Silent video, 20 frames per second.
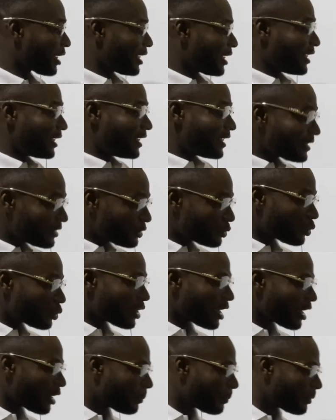this will
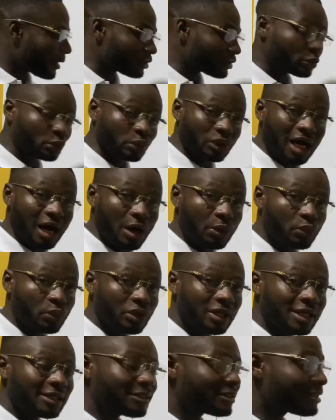help us to
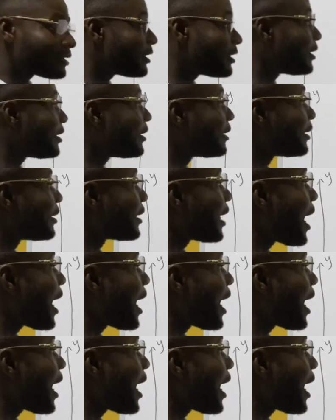calculate the